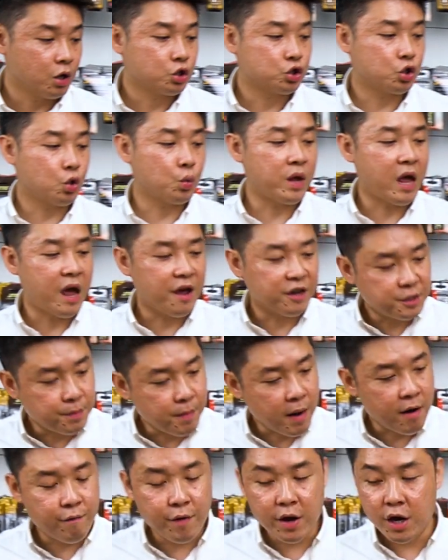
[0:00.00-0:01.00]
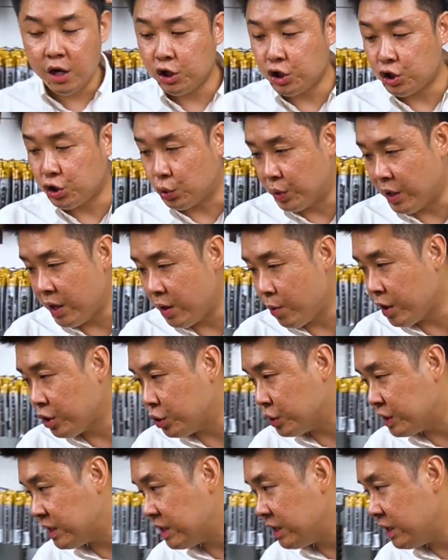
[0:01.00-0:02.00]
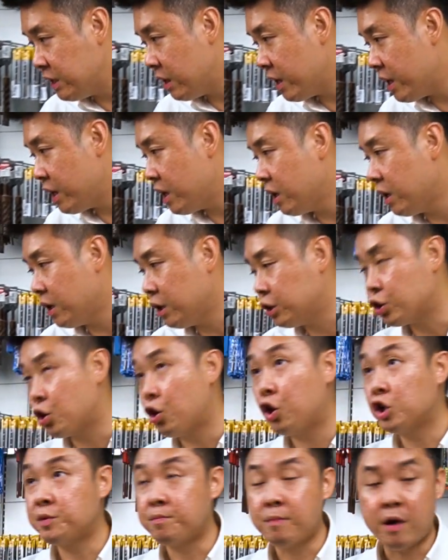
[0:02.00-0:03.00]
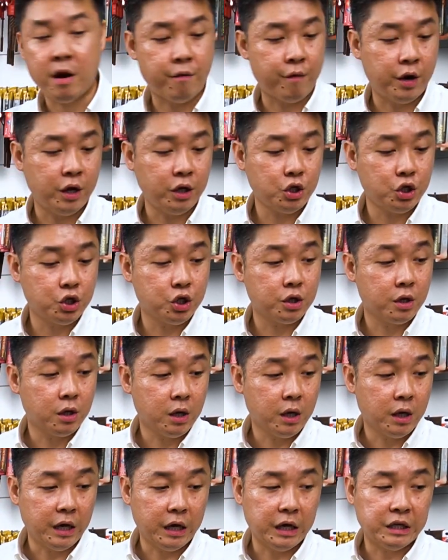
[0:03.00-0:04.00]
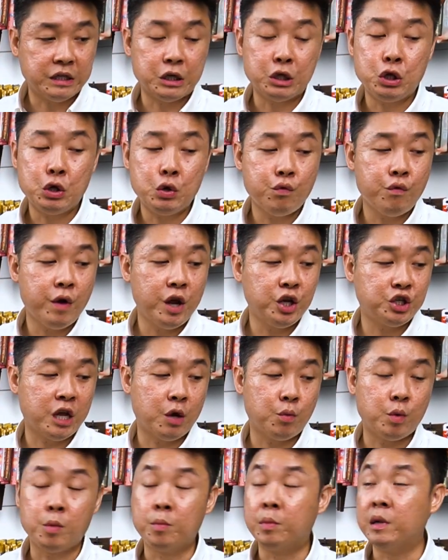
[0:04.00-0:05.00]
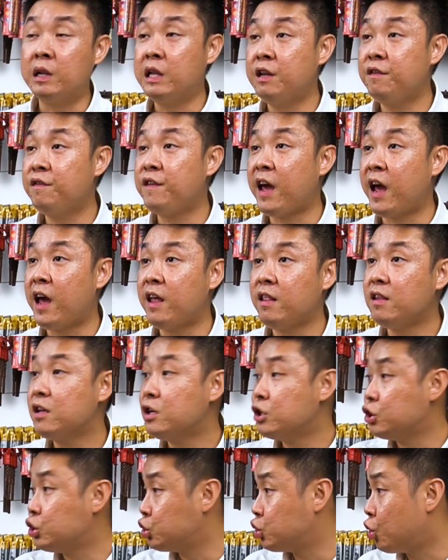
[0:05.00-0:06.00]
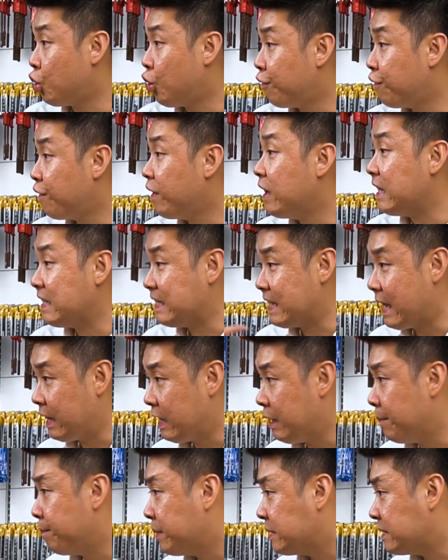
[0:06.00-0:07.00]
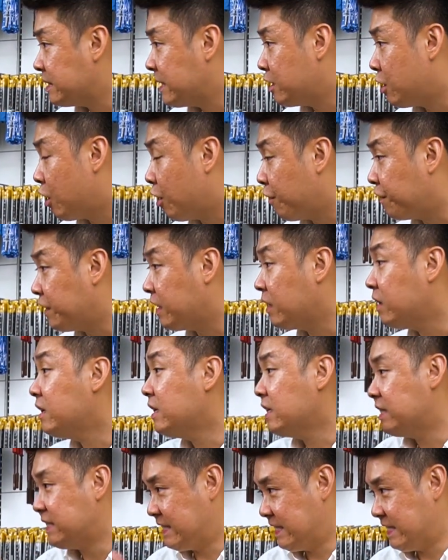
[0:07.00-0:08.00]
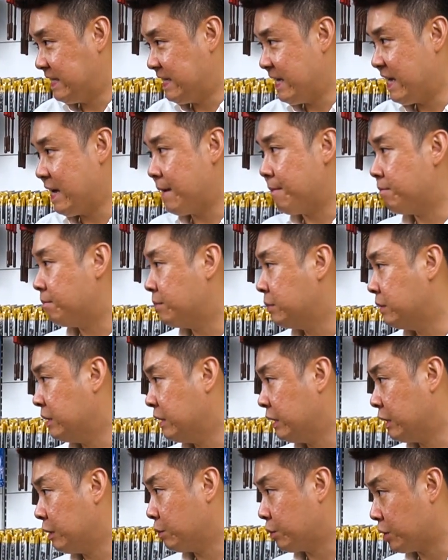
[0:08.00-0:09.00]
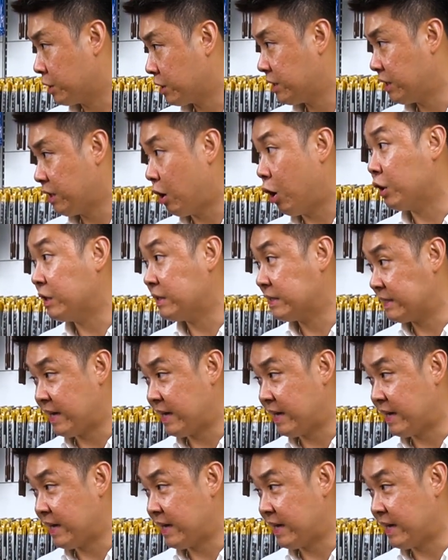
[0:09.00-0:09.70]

So we have Smart Range. Today what you see here is called Smart Range. It's a new range that we believe can solve 90% of the sealing and bonding works on